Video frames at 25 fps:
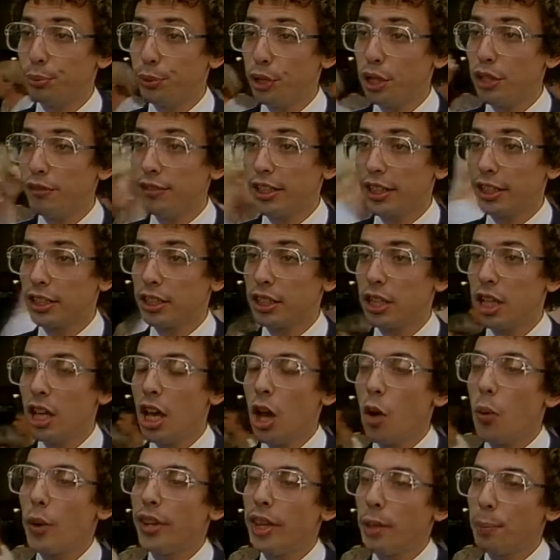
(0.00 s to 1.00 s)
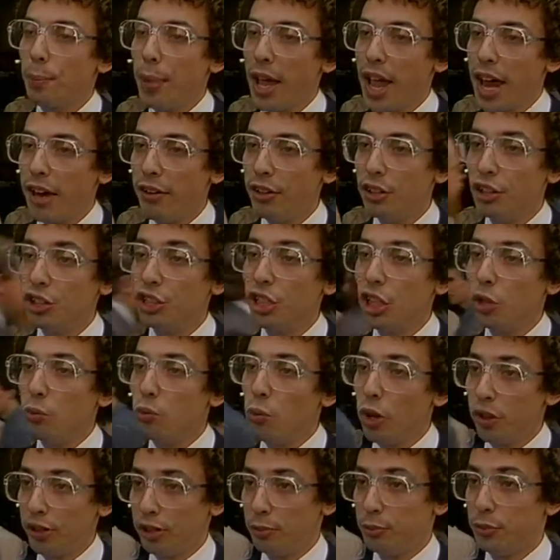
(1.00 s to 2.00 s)
prove it, Where their parents don't
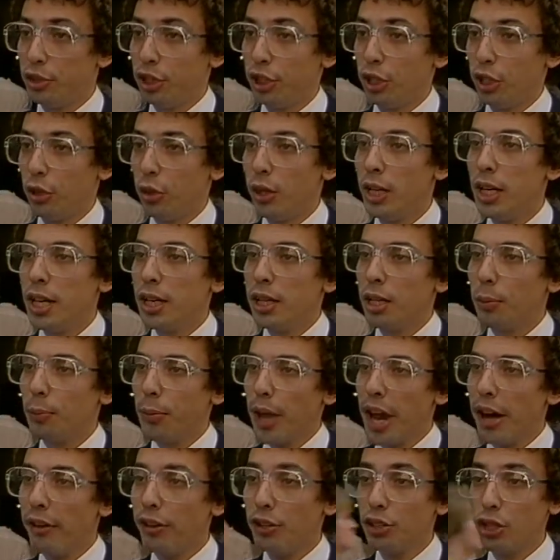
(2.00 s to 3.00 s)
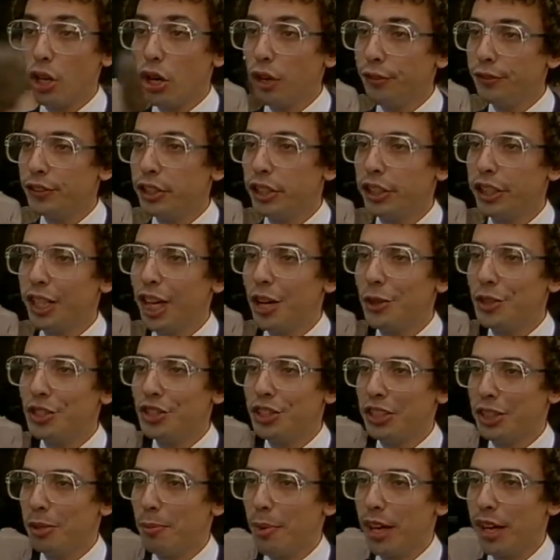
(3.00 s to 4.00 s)
want them to. The parents often go and
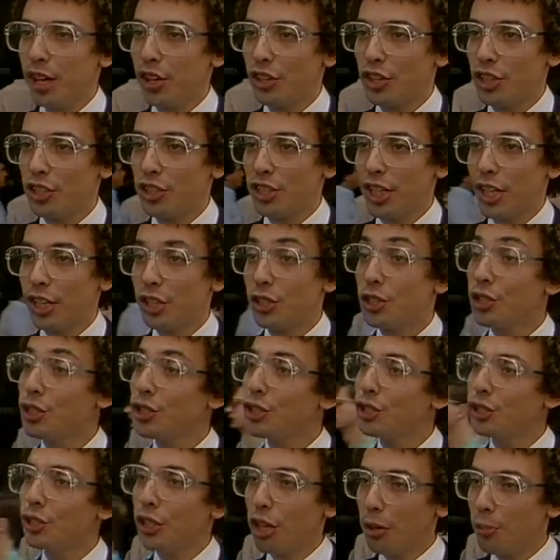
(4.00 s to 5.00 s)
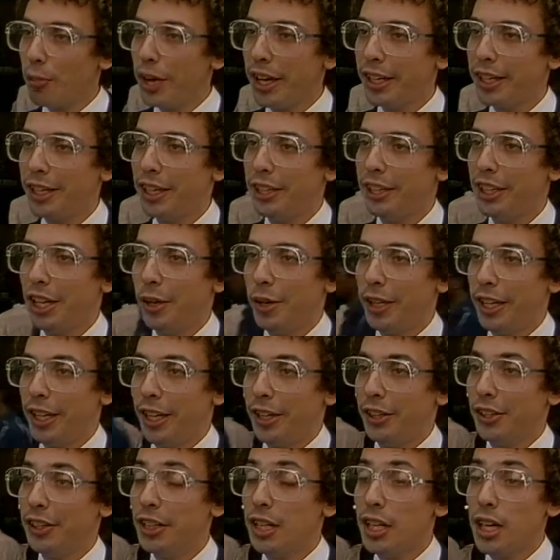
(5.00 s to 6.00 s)
see the manager and say, stop my kid going
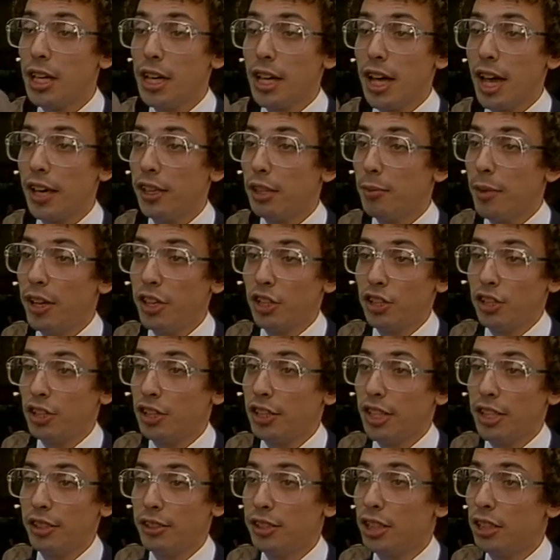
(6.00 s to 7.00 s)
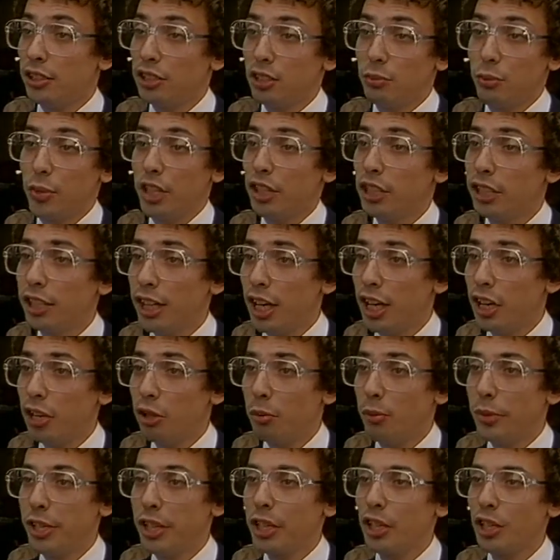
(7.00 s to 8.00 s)
in. And the manager tells them where to
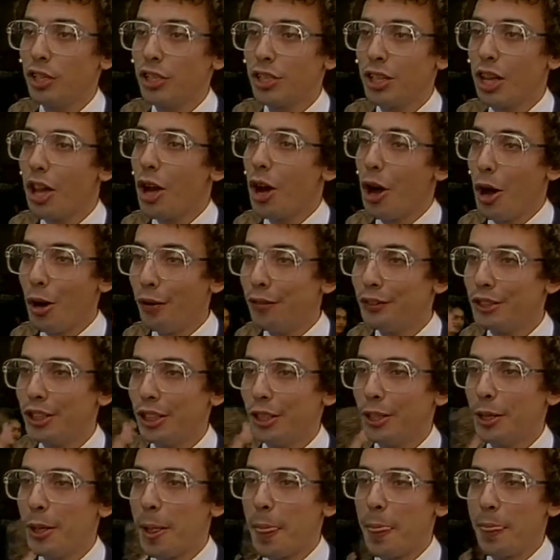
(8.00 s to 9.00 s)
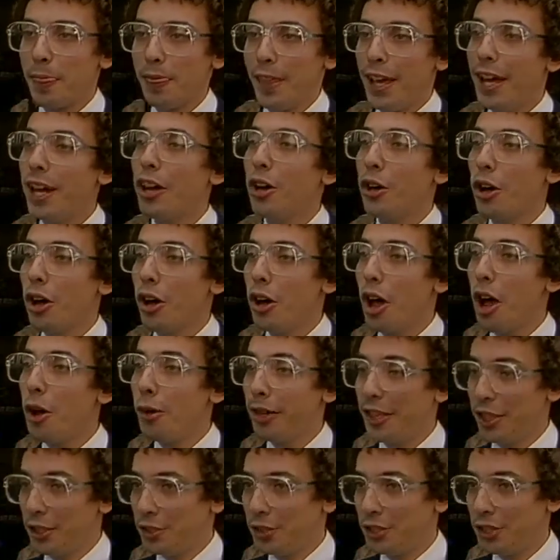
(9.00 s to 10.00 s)
go because often they're
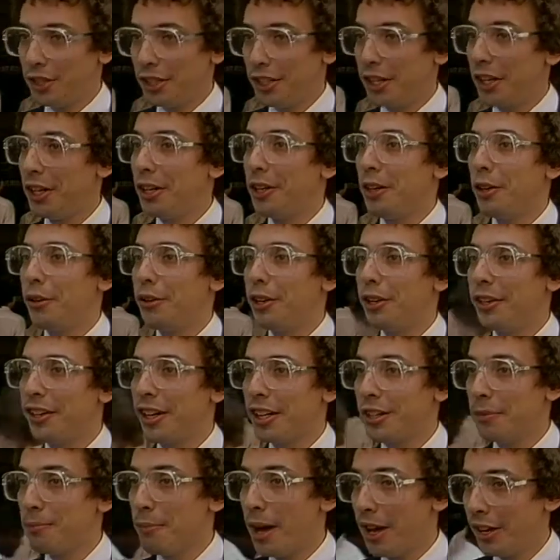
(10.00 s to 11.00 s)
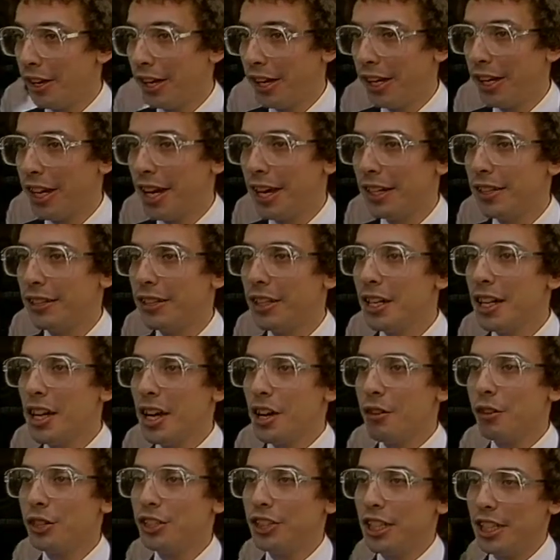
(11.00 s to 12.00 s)
only interested in getting money and
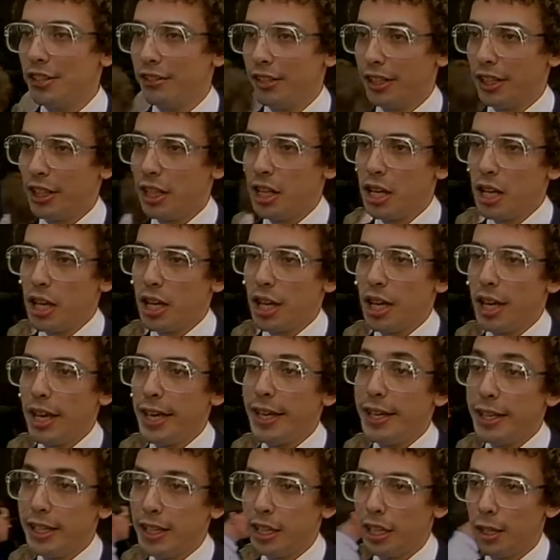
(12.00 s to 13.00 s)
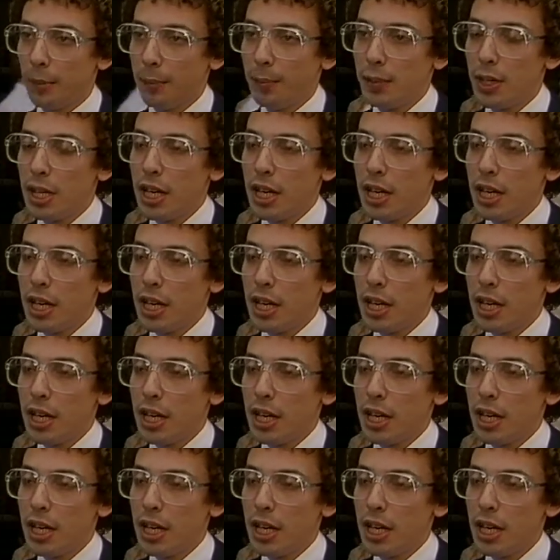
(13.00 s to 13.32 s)
receiving uh, income.